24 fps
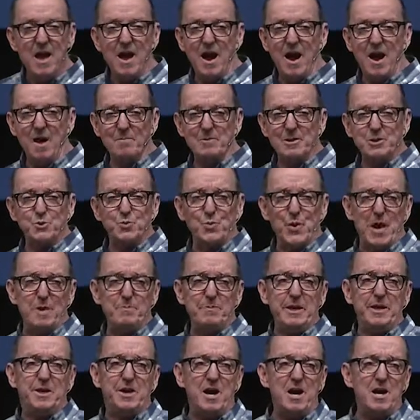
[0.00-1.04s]
I'm this way
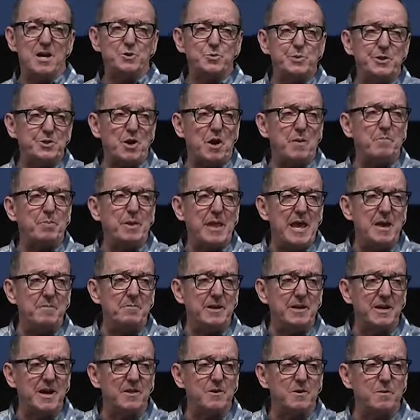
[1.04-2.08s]
because we start
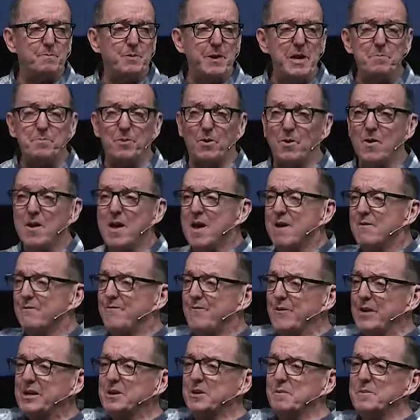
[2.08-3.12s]
blaming other people.
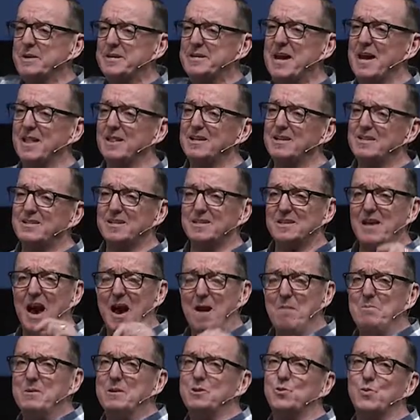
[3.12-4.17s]
Victor mentality says,
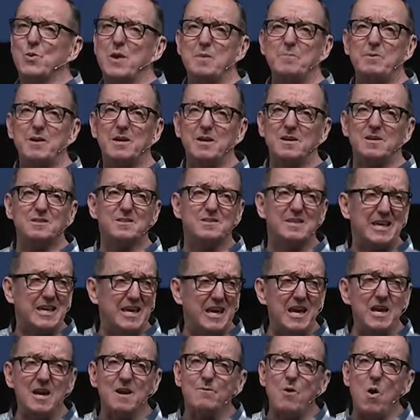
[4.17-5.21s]
I'm this way because the
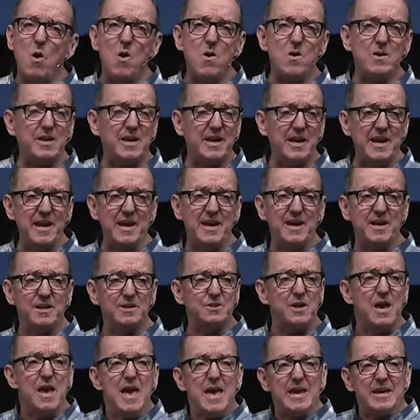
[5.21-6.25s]
King of all kings
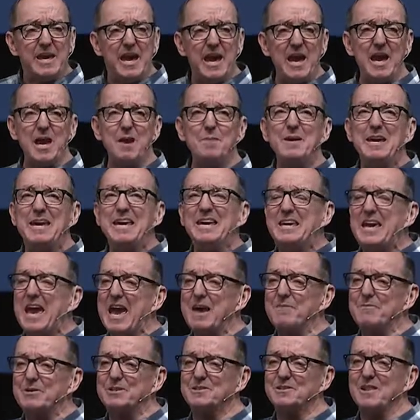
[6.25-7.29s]
came, he
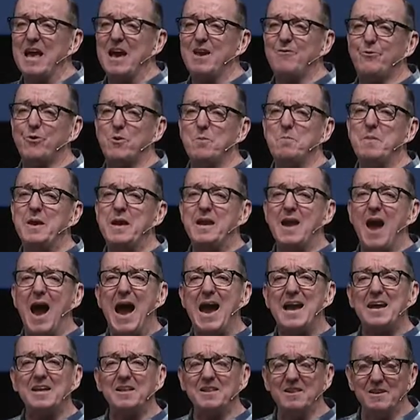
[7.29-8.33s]
gave his life for me. I
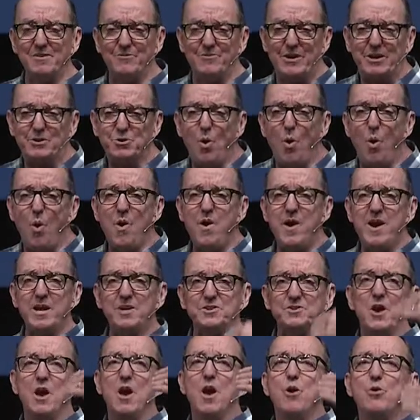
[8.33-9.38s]
can live
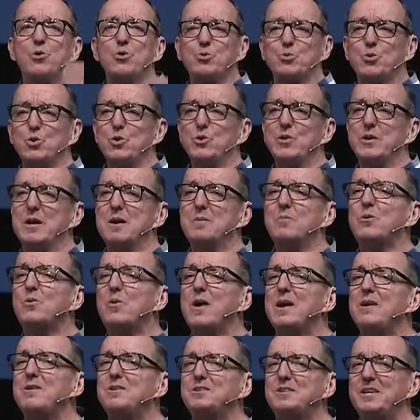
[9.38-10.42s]
victorious through him.
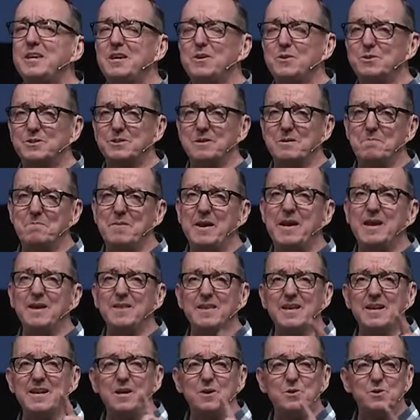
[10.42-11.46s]
Greater is he who's in me
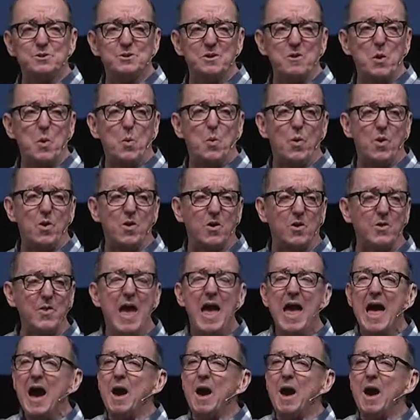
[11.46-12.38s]
than he who's in the world.